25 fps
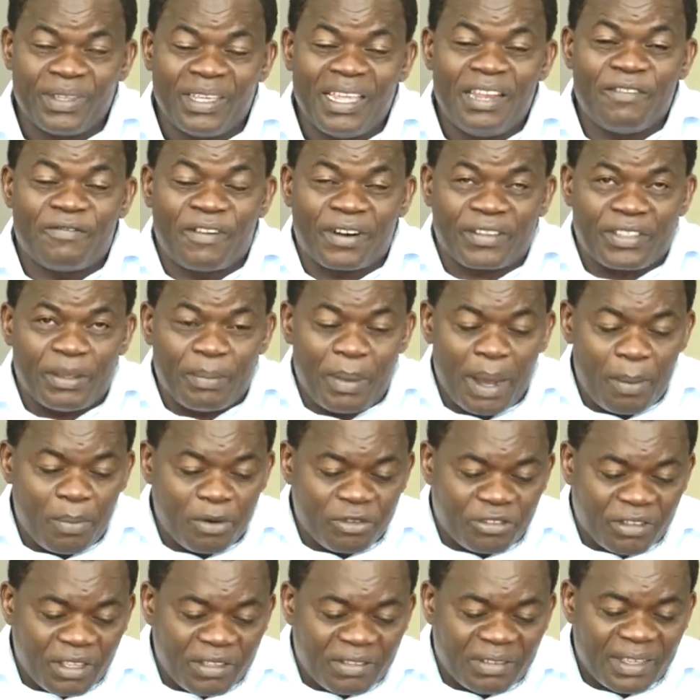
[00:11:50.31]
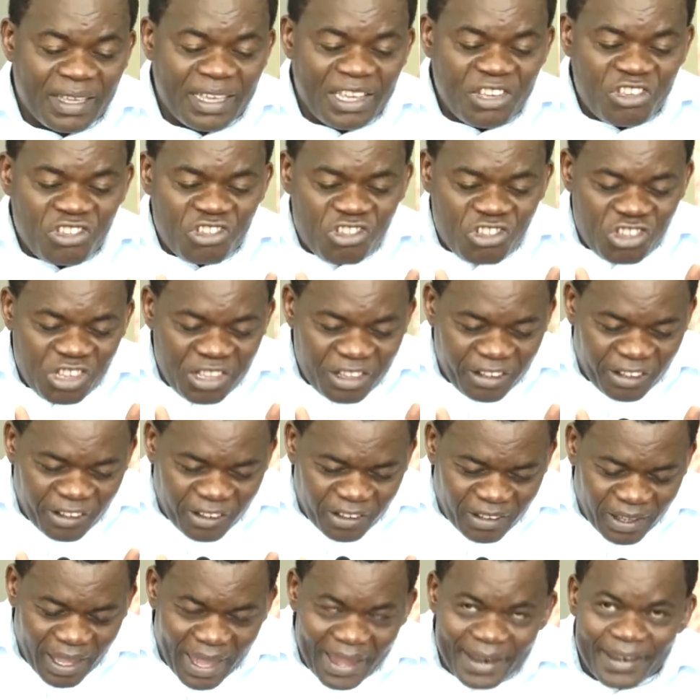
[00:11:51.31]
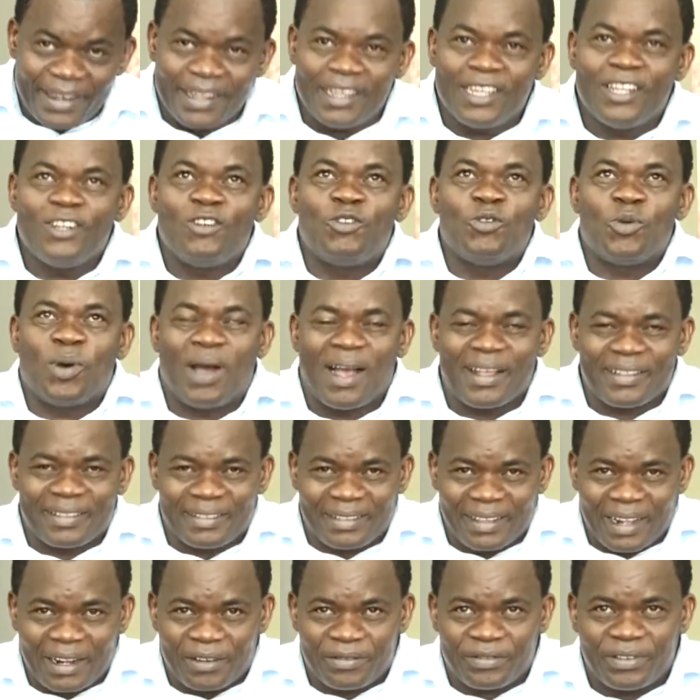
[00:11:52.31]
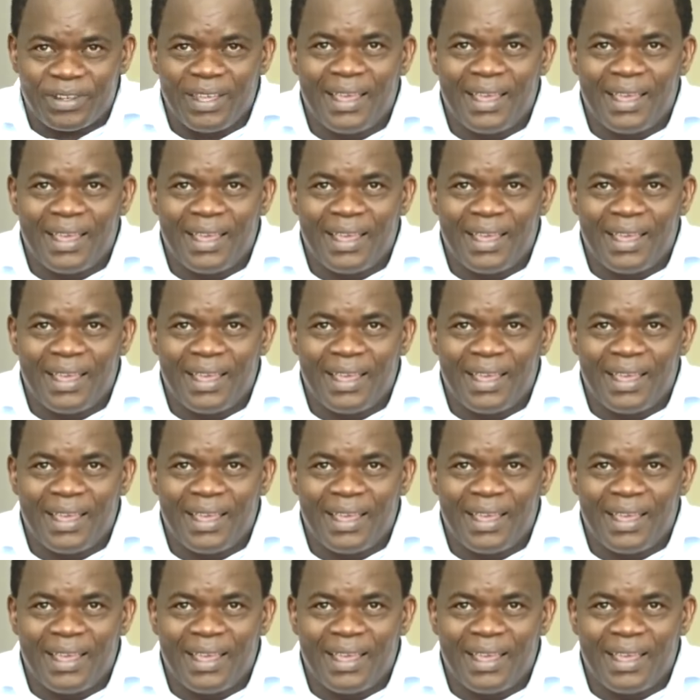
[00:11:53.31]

In fact, the Bible says she said to herself.